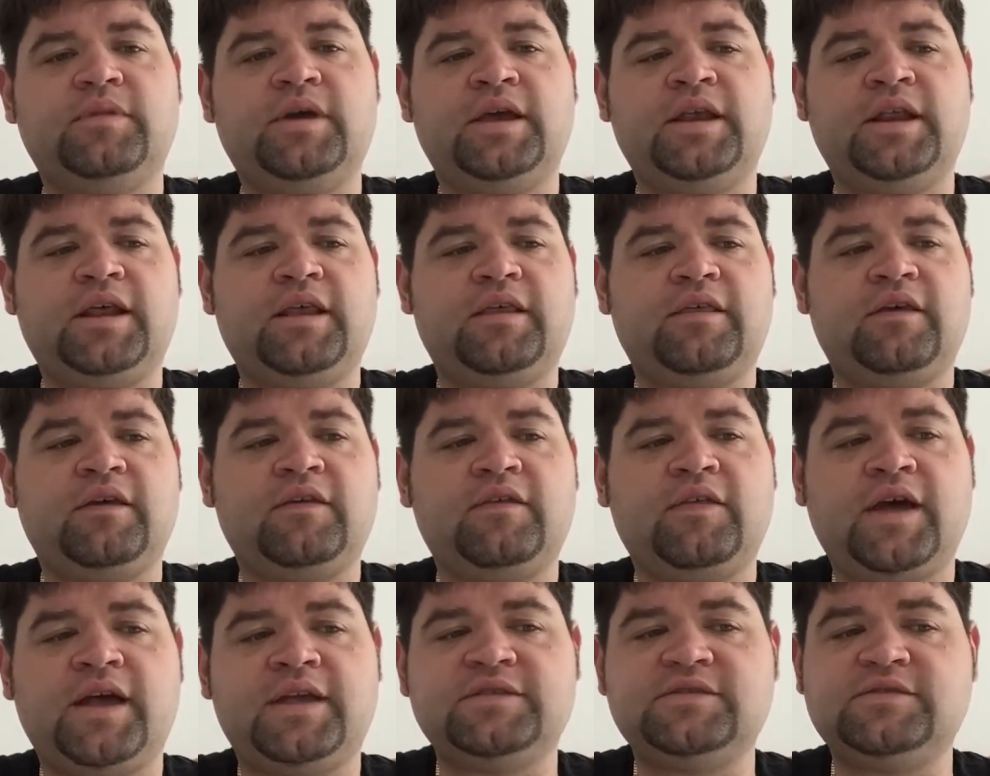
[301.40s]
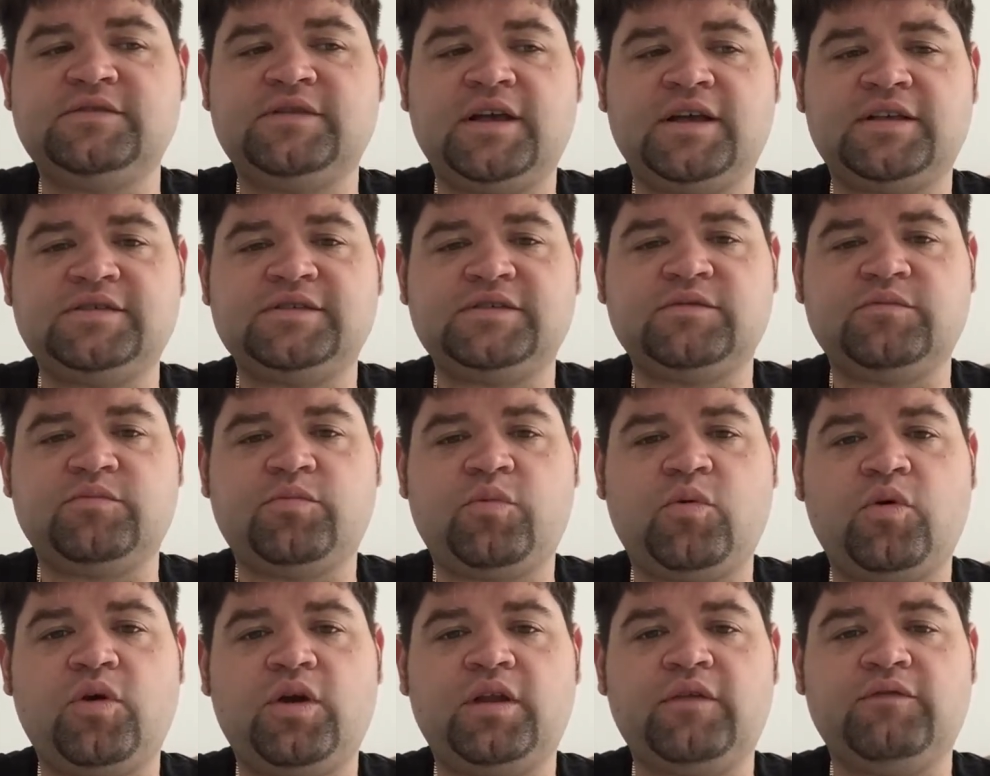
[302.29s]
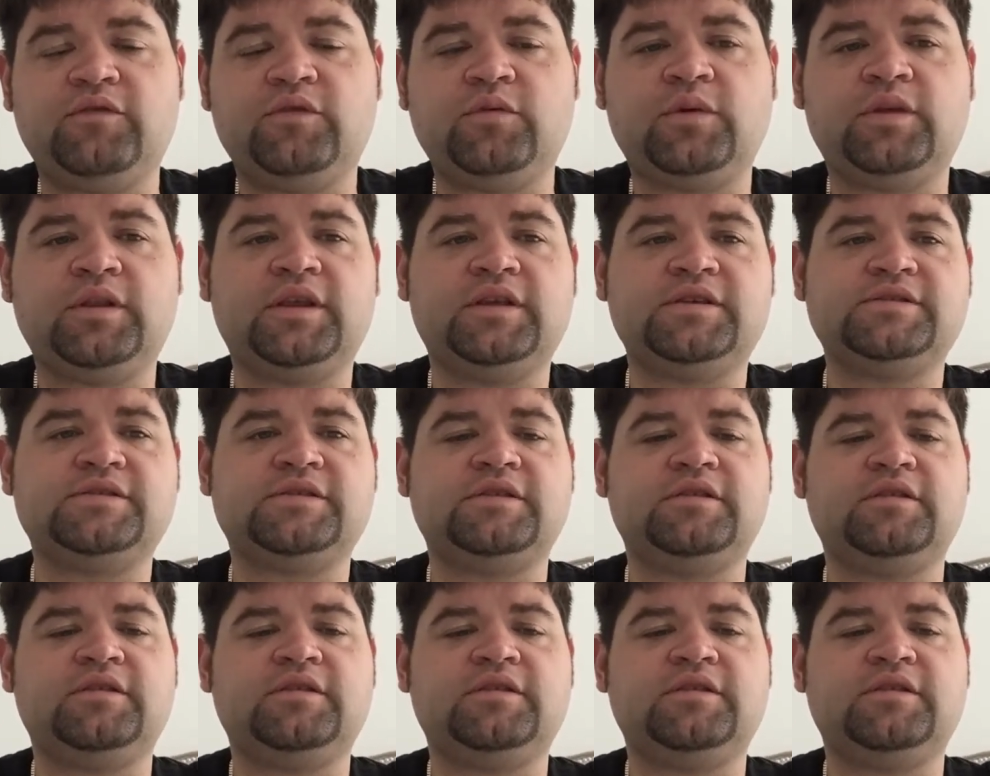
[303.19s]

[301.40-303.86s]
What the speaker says: And I think that's the point of doing this.